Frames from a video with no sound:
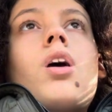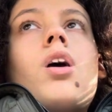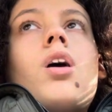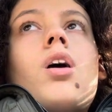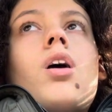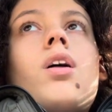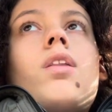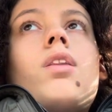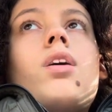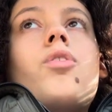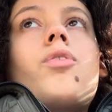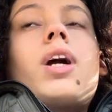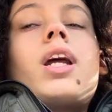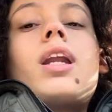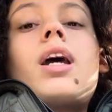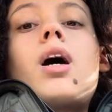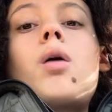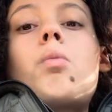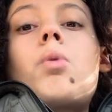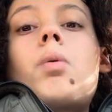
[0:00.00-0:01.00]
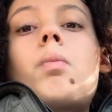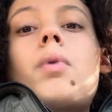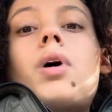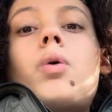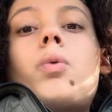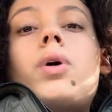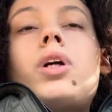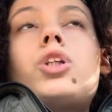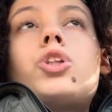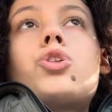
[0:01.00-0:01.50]
And then right now I'm on my
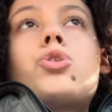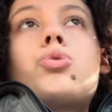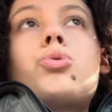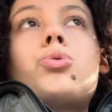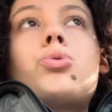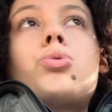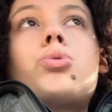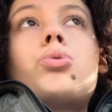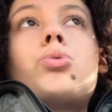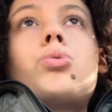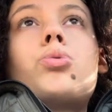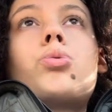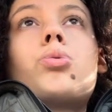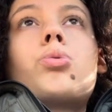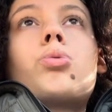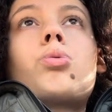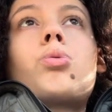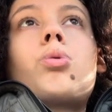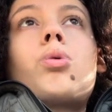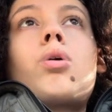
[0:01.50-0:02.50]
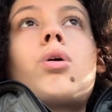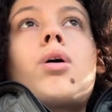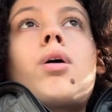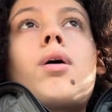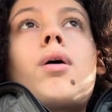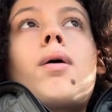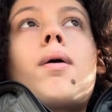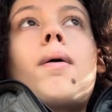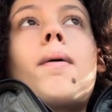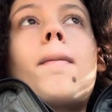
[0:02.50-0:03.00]
way to
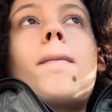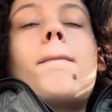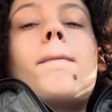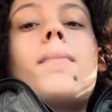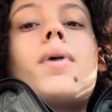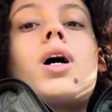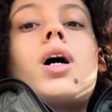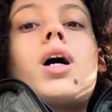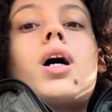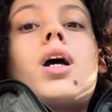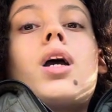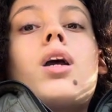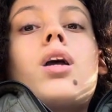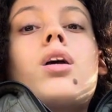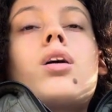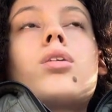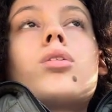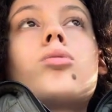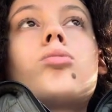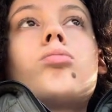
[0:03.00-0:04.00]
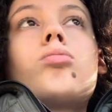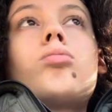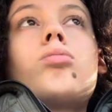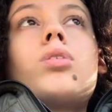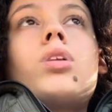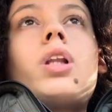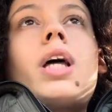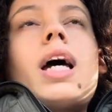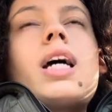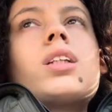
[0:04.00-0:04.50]
my
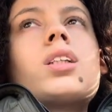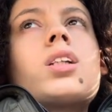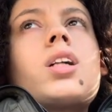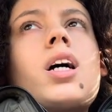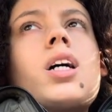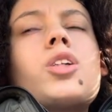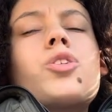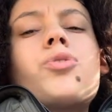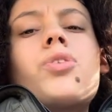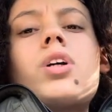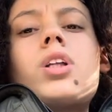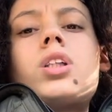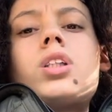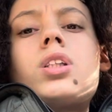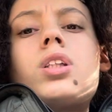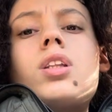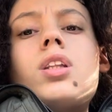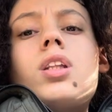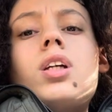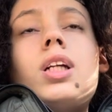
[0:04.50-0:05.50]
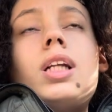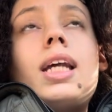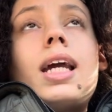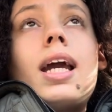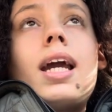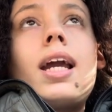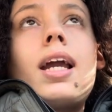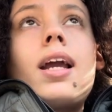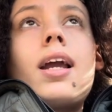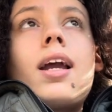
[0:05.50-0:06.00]
last class for the
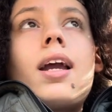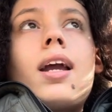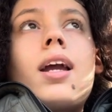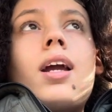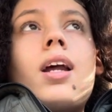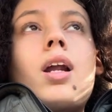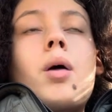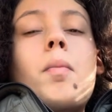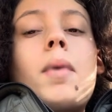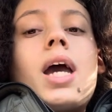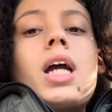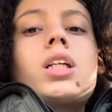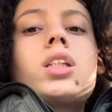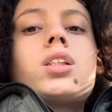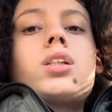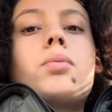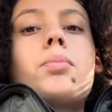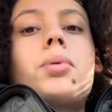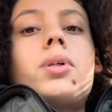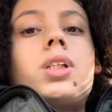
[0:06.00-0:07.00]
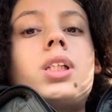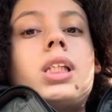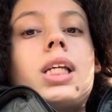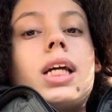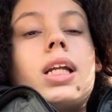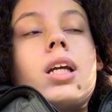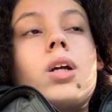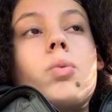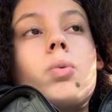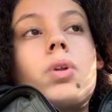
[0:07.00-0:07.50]
day and I'm actually
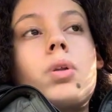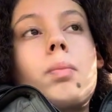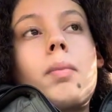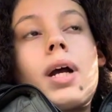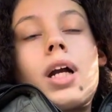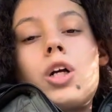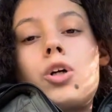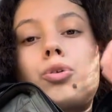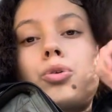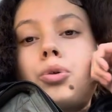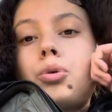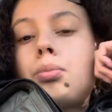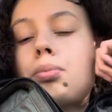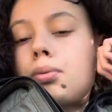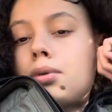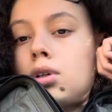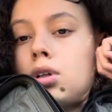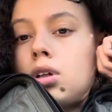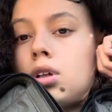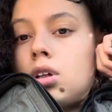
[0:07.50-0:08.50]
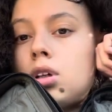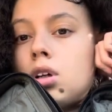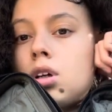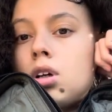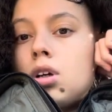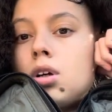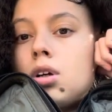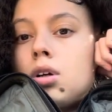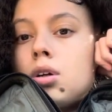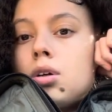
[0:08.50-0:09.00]
presenting with my group
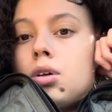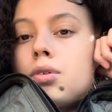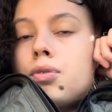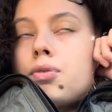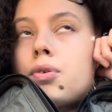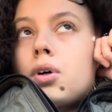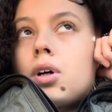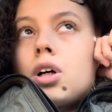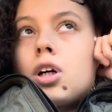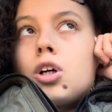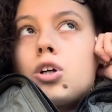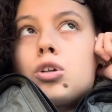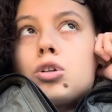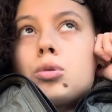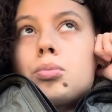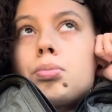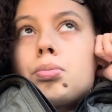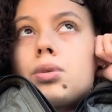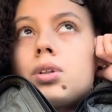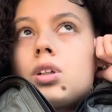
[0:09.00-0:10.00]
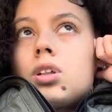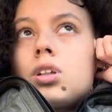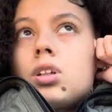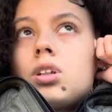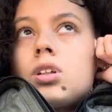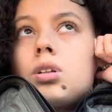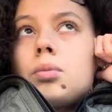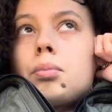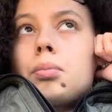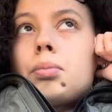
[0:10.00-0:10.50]
for a group
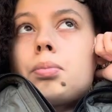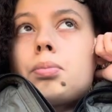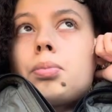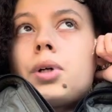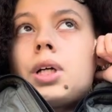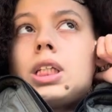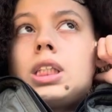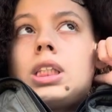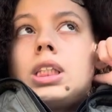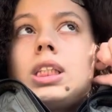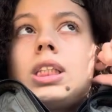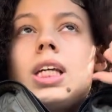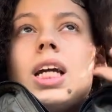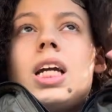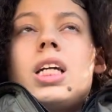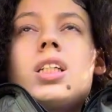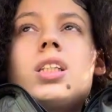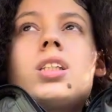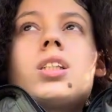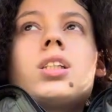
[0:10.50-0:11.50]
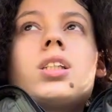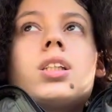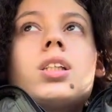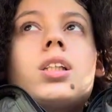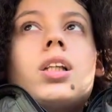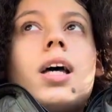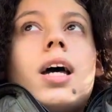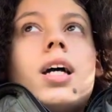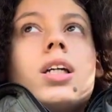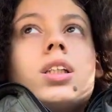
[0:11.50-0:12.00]
presentation
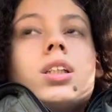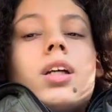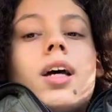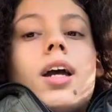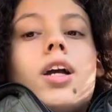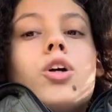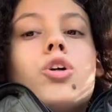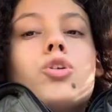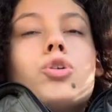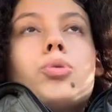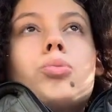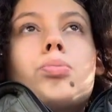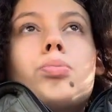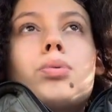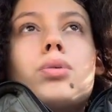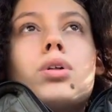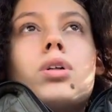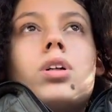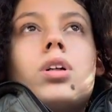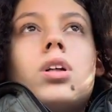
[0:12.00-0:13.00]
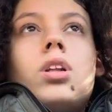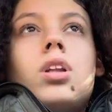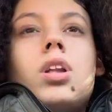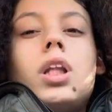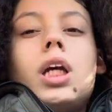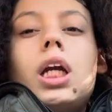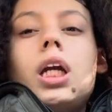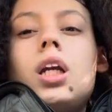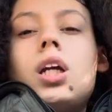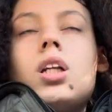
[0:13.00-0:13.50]
slash like group
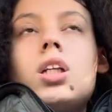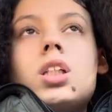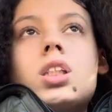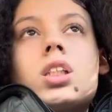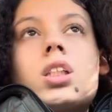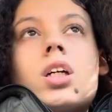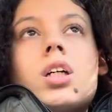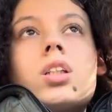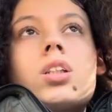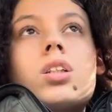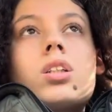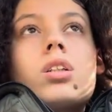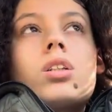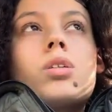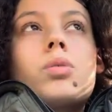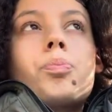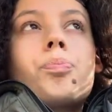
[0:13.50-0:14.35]
leading discussion.